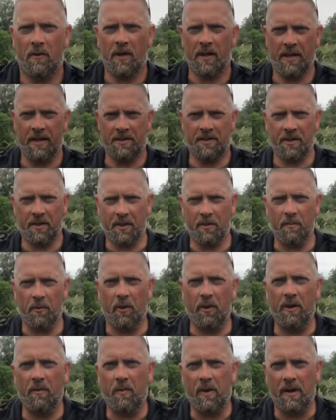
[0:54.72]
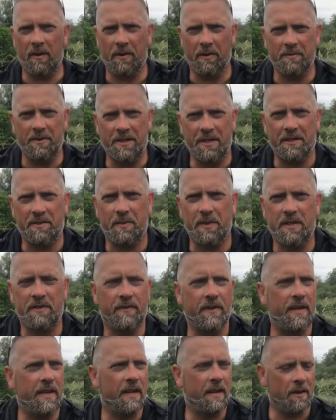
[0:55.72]
then, so good morning, welcome to this week's
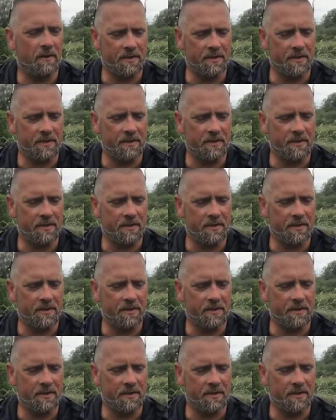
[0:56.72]
video.